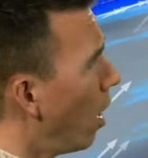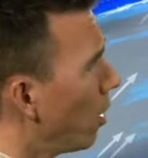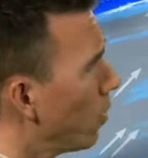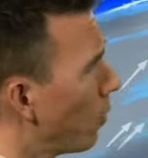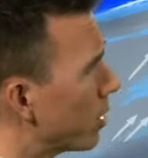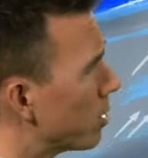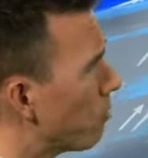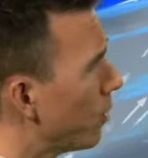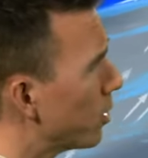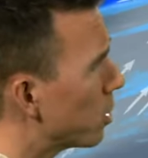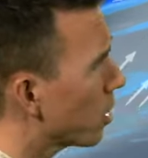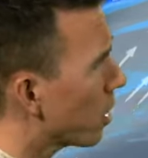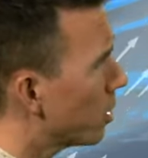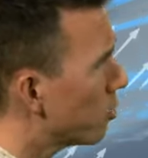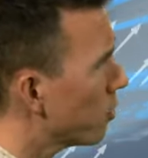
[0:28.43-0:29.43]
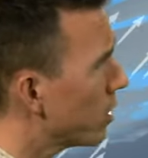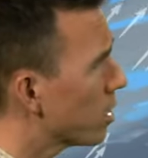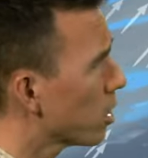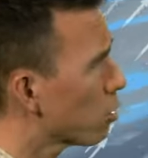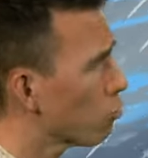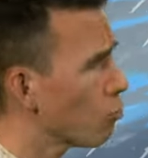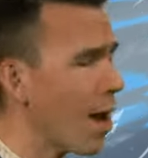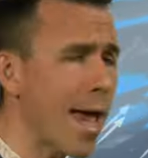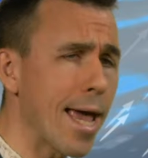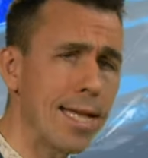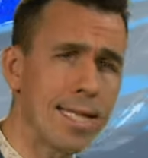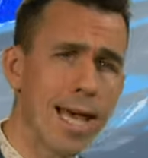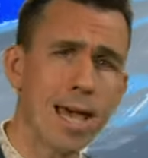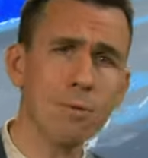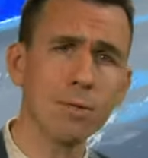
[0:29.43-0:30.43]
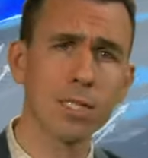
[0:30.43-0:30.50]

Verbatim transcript: Otherwise, for much of the country, it's a grey day.